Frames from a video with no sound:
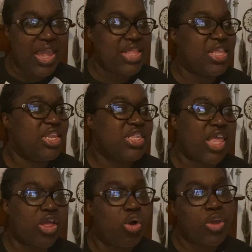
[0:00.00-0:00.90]
And then it's
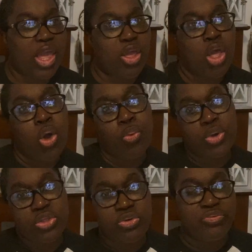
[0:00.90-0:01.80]
like, okay,
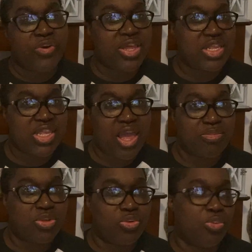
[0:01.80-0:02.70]
when do you find the time
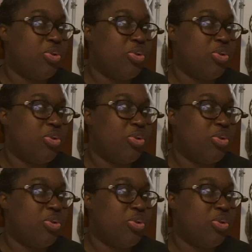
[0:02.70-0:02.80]
to do it?